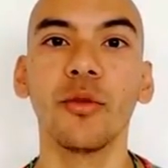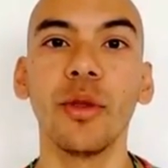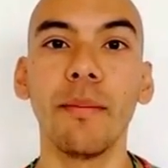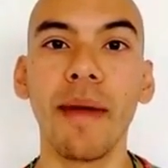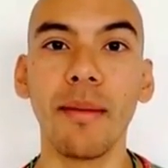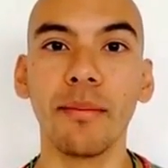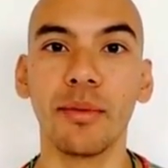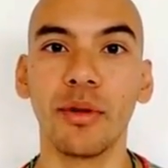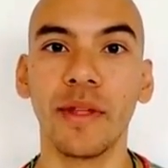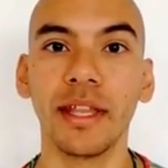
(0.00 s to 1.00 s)

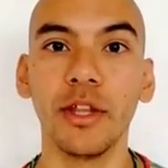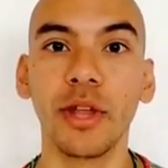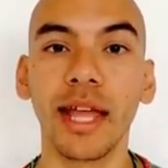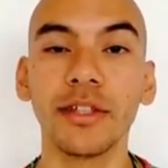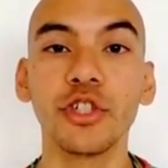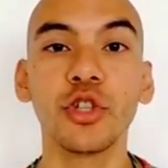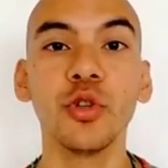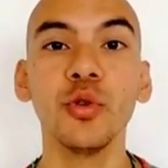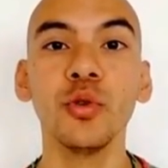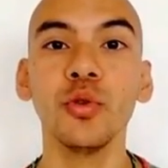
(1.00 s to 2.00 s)
remember that you can
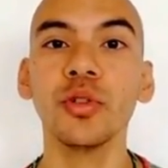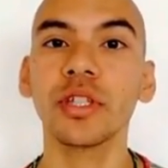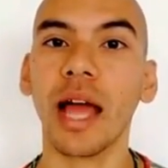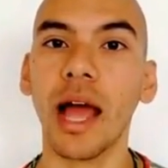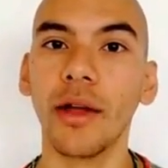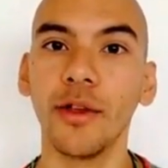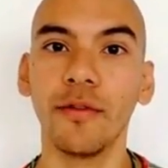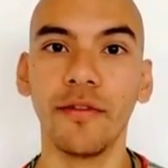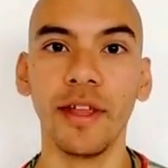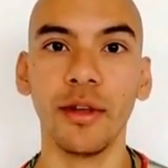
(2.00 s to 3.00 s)
choose how
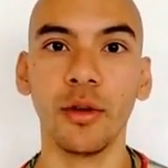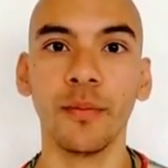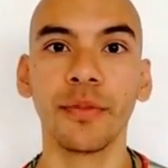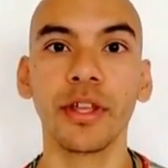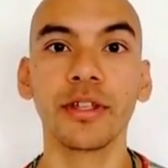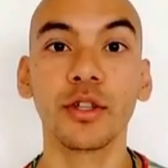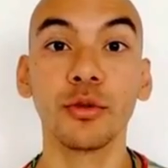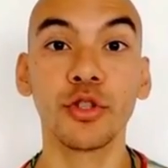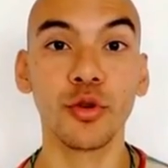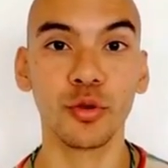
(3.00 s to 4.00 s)
you feel.
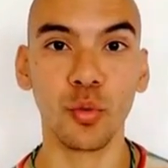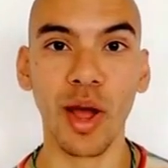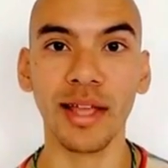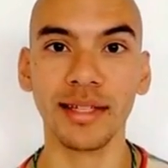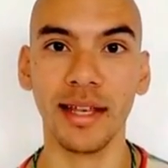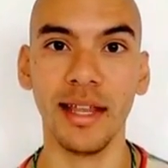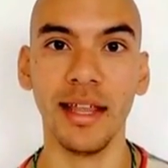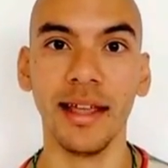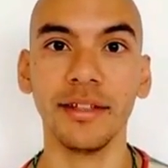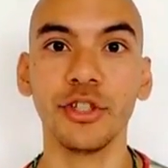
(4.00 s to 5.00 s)
So choose
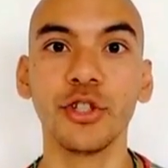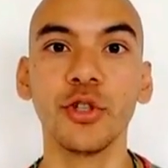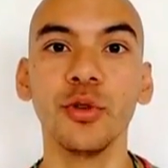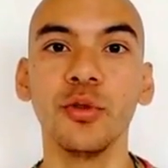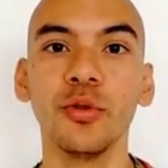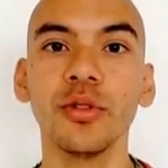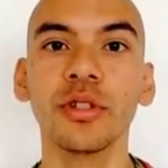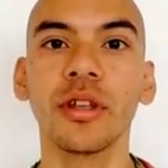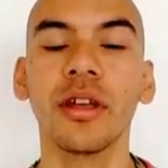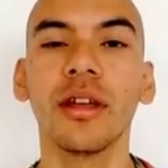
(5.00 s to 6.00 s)
wisely and
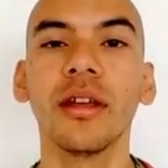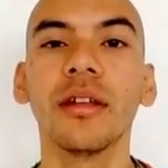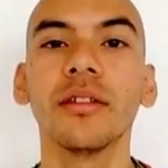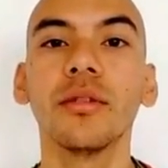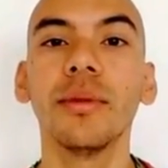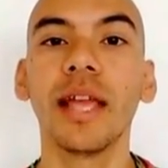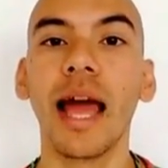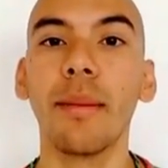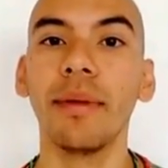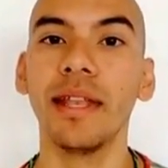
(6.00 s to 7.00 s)
choose to be
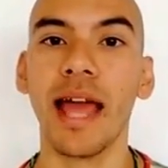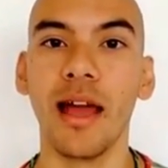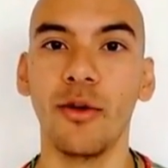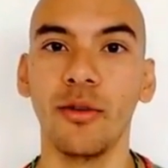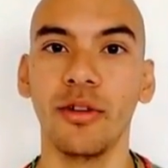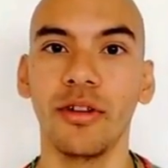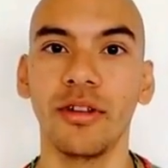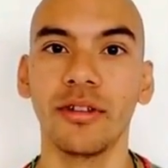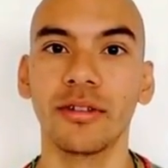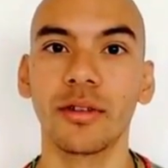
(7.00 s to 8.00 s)
happy now
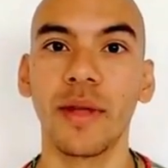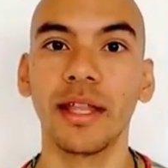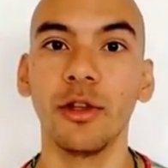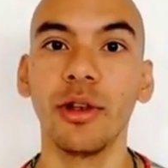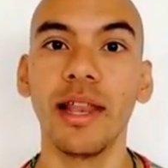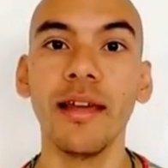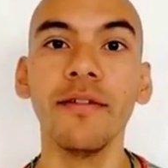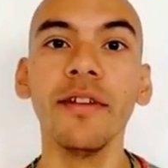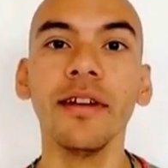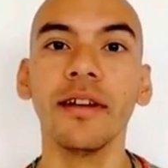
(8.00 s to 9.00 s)
so that you
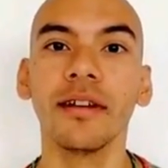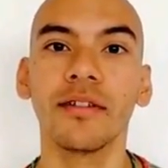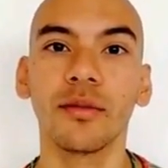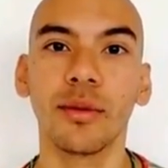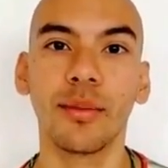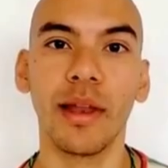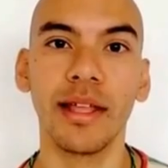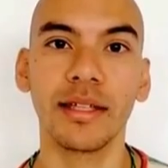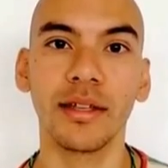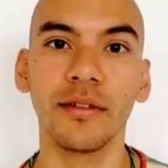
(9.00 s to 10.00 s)
live from a
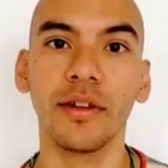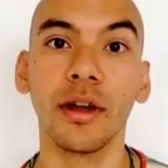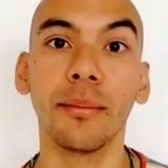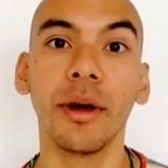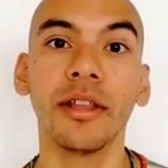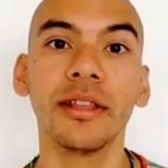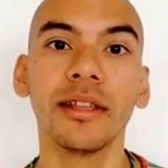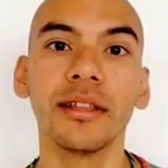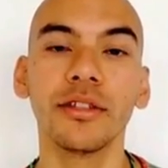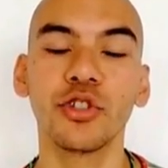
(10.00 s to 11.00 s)
place of
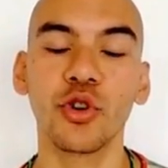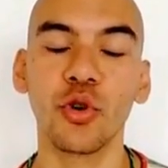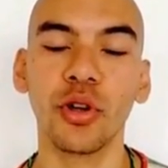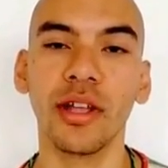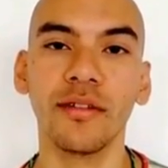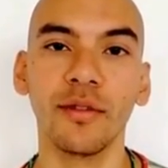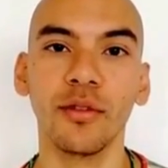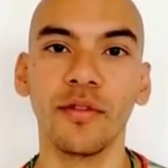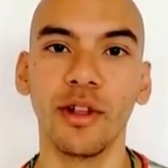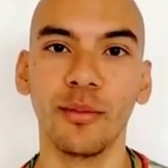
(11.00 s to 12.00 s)
abundant joy and
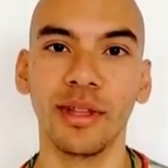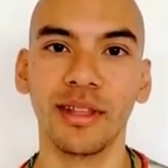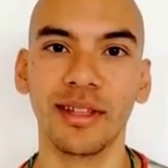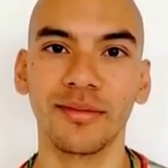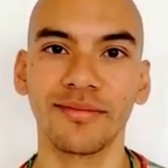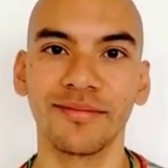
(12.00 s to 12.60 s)
fulfillment.